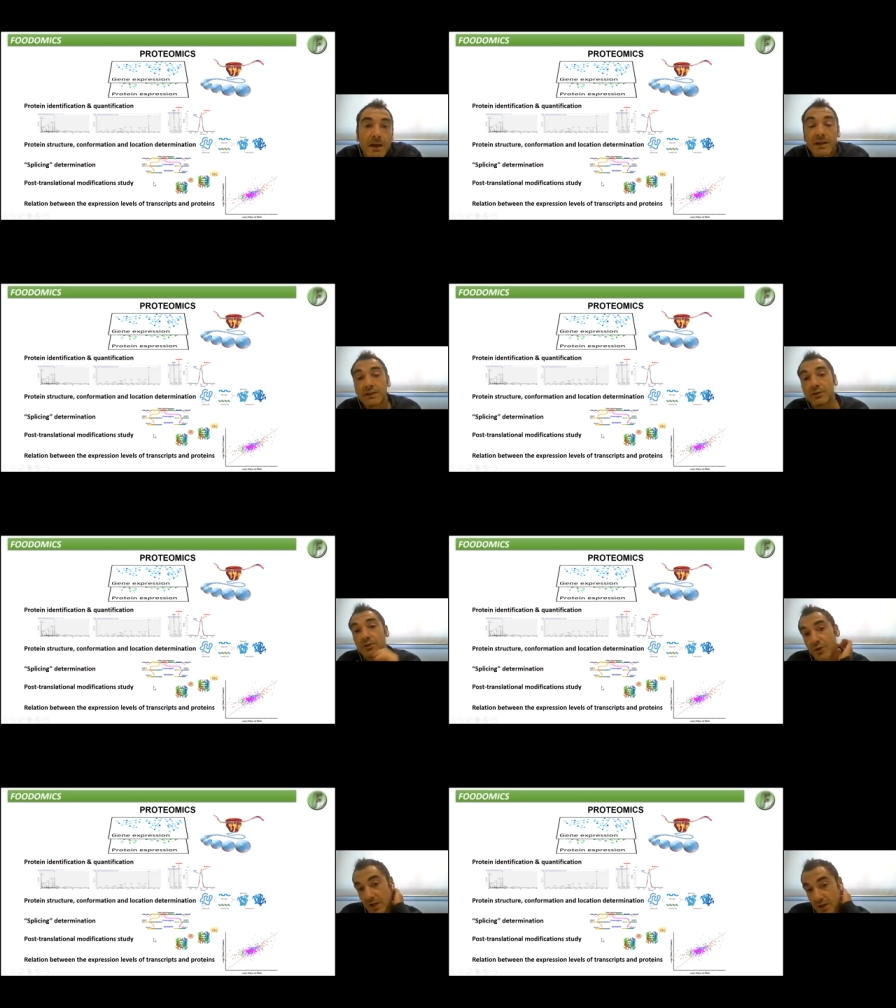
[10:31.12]
And it
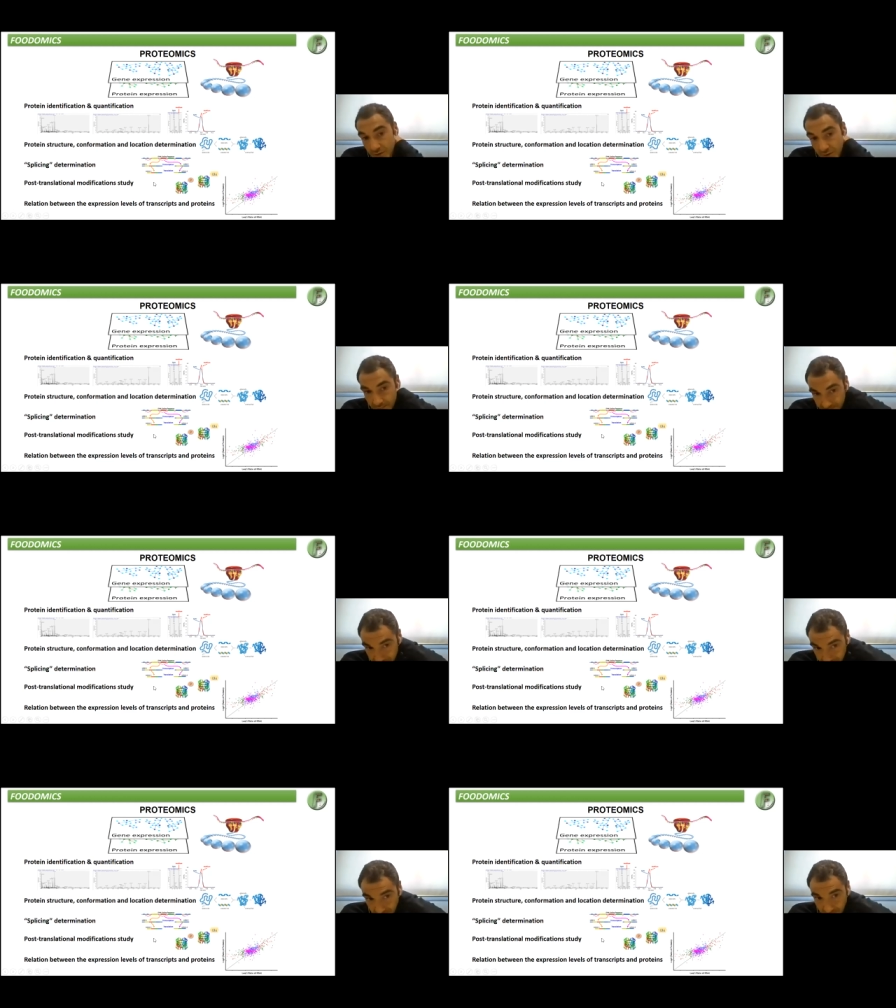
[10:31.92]
also allows
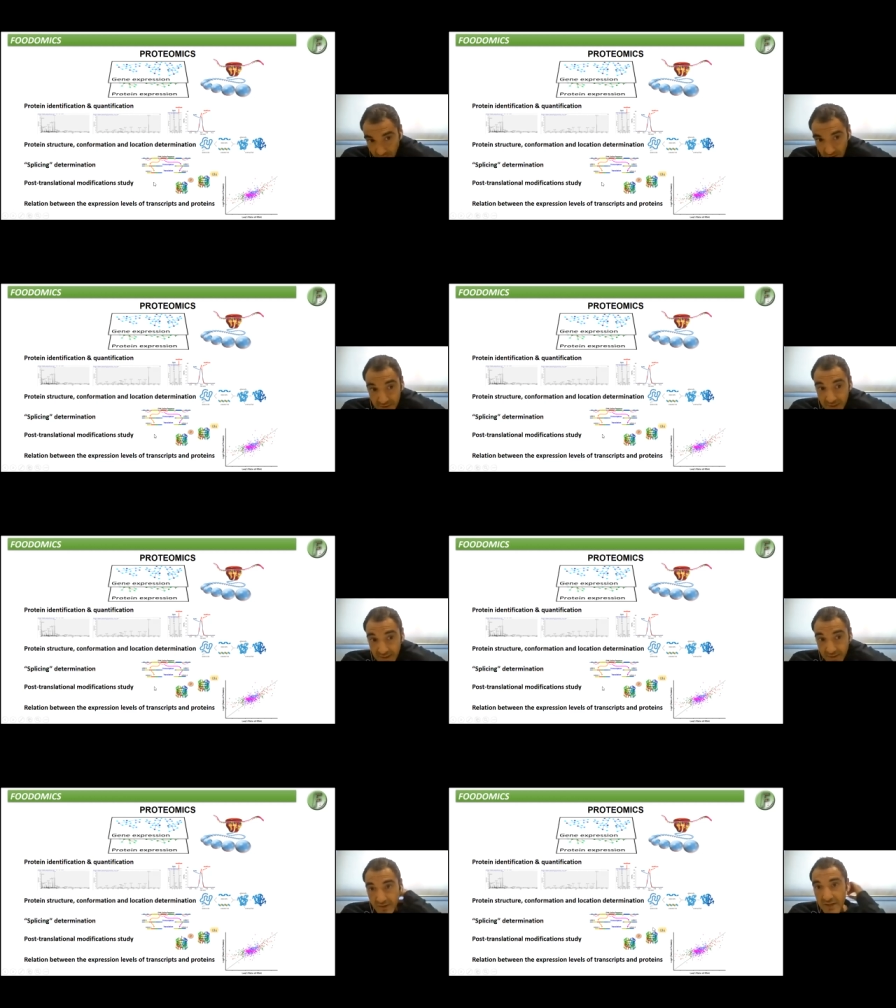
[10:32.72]

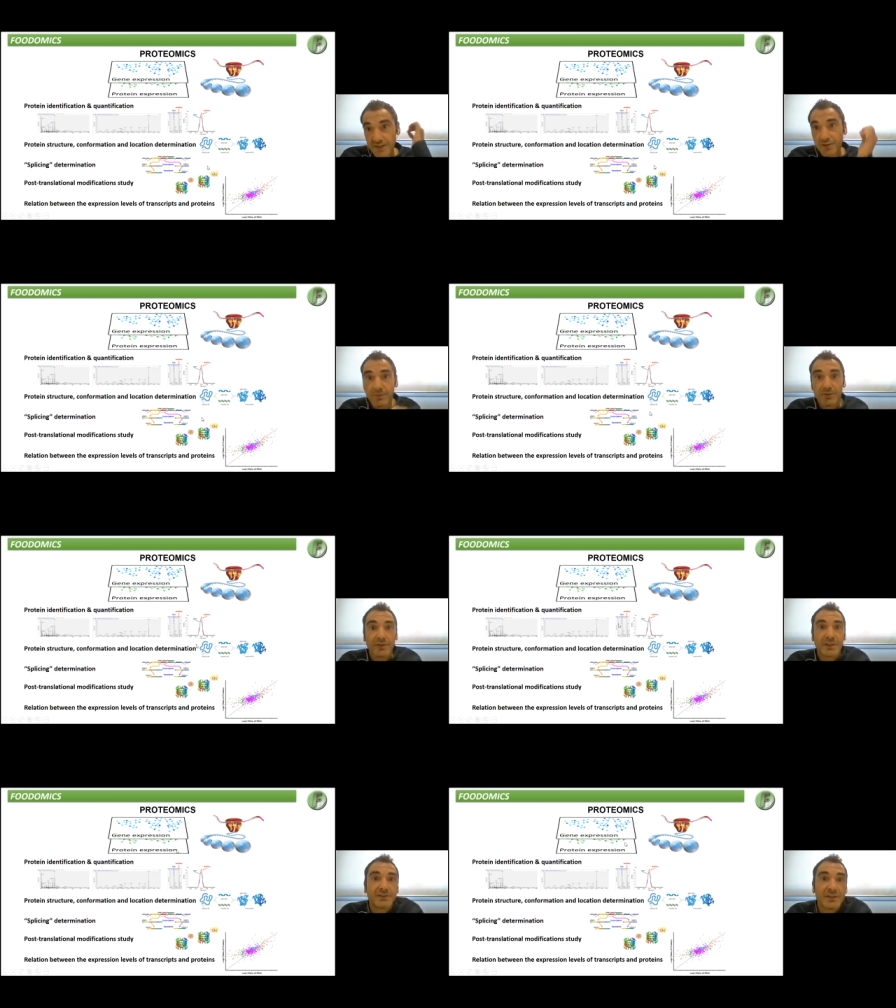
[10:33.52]
the relation
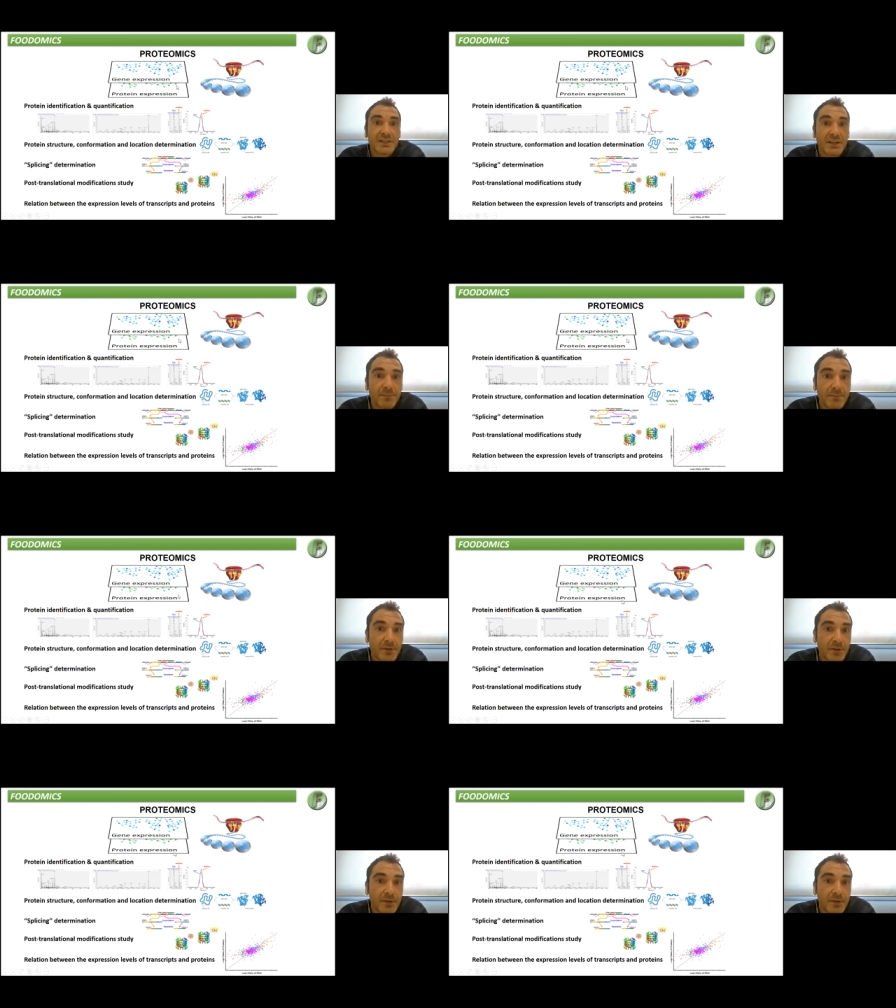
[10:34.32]
between the transcript,